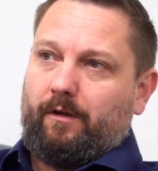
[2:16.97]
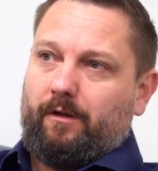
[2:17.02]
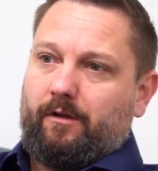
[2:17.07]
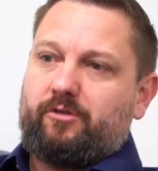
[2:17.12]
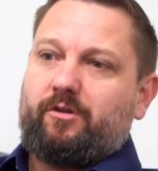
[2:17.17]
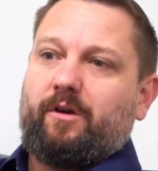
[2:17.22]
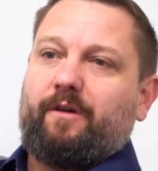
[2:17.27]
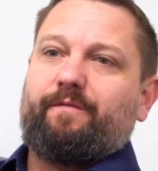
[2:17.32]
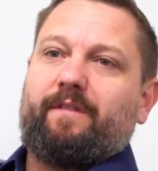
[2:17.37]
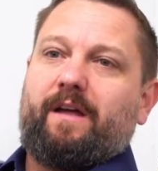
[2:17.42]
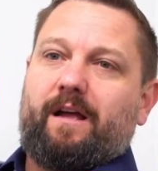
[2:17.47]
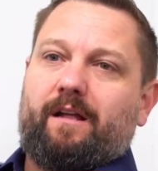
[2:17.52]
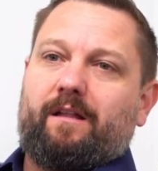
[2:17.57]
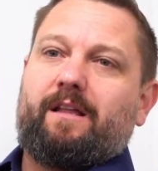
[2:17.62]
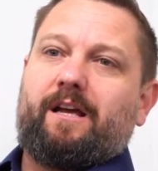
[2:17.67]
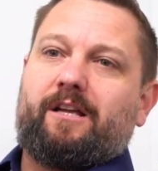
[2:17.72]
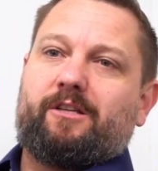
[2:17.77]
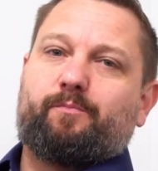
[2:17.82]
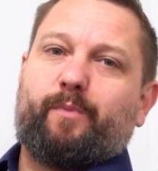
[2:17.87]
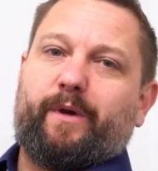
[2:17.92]
So
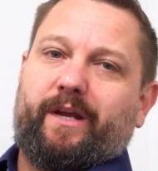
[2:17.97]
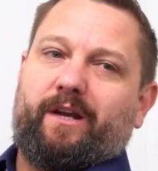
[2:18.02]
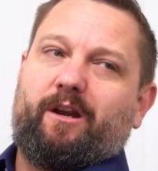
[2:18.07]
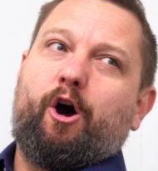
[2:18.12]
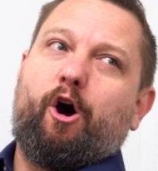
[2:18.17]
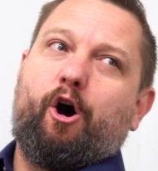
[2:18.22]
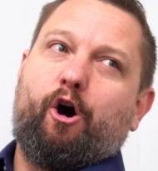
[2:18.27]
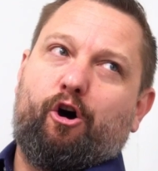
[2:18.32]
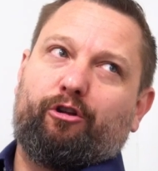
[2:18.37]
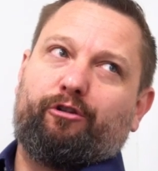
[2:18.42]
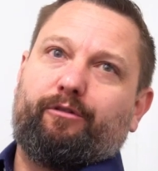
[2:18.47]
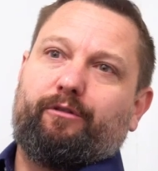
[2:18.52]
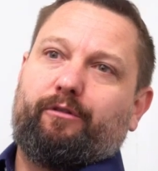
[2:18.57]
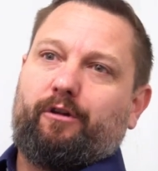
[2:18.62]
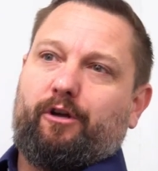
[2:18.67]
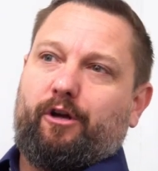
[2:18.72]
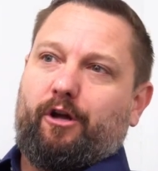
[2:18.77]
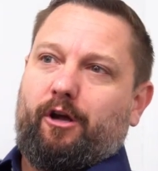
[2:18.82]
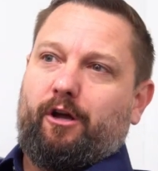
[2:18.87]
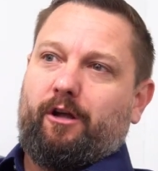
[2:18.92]
that's been hard,
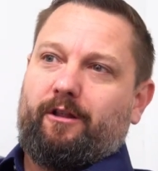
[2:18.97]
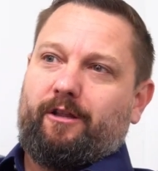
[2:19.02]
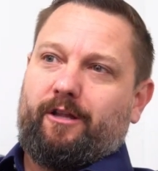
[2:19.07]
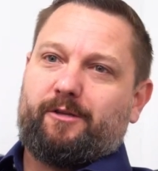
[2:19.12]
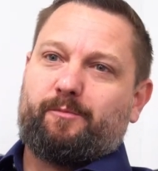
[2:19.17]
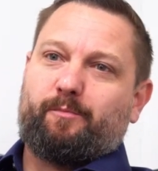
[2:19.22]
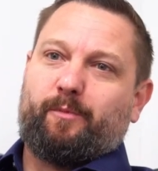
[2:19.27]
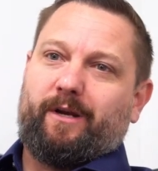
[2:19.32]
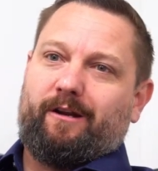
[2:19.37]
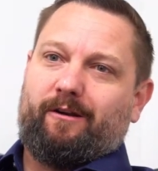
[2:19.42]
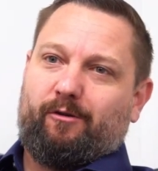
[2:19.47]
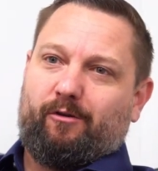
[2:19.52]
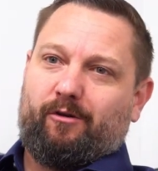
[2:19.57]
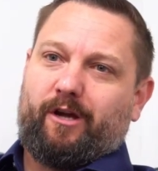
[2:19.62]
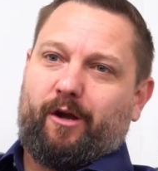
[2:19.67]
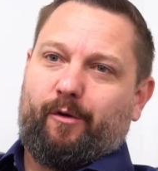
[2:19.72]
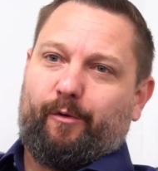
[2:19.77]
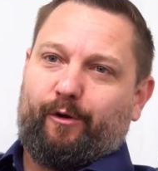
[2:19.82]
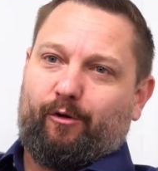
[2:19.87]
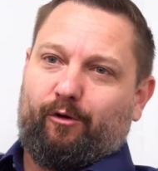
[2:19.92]
and there's been a lot
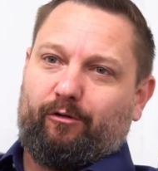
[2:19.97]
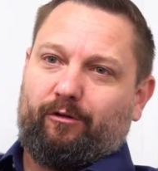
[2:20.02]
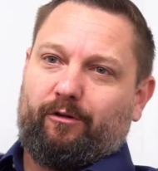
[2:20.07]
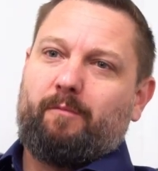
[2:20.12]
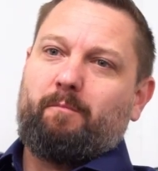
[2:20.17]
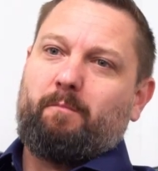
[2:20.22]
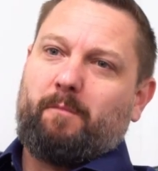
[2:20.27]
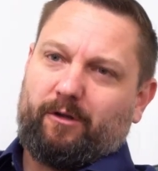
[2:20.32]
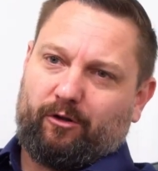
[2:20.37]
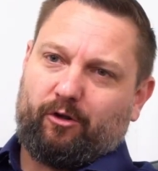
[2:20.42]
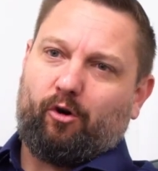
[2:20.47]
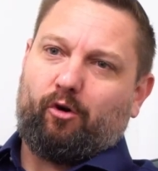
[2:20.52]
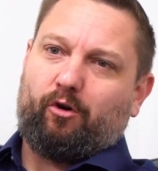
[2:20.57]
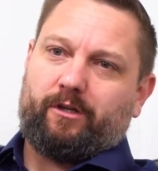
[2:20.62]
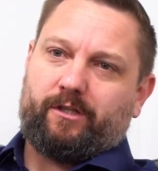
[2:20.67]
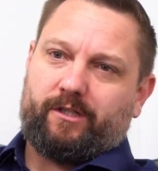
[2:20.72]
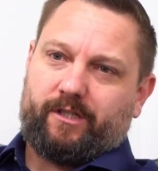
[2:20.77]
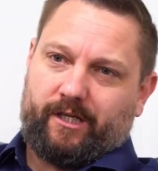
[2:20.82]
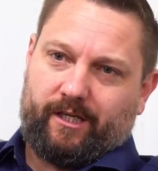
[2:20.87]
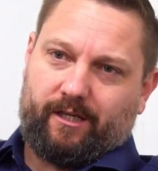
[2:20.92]
going on. My dog
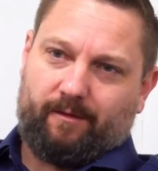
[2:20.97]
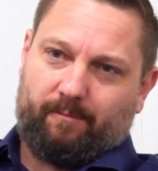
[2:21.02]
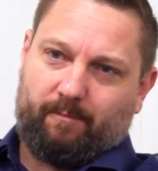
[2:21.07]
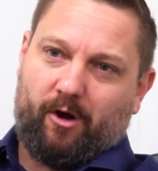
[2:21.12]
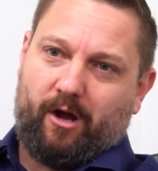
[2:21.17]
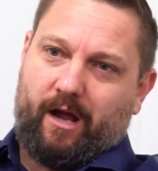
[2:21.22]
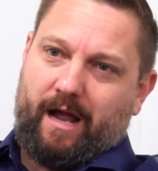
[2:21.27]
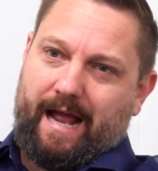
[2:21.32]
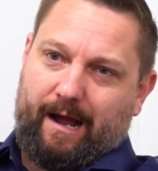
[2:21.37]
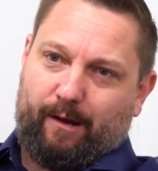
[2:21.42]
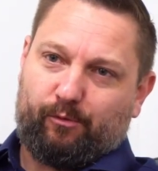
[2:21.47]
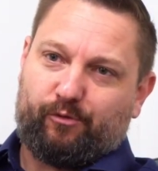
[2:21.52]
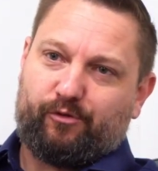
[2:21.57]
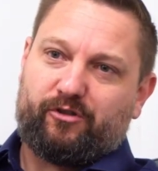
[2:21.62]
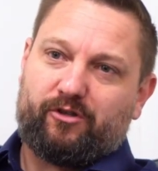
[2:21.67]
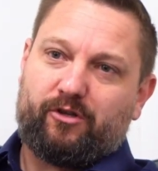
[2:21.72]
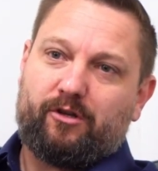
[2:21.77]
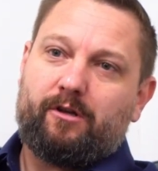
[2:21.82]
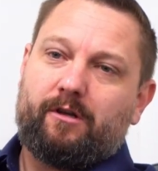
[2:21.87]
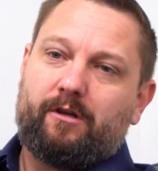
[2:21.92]
has eaten my house.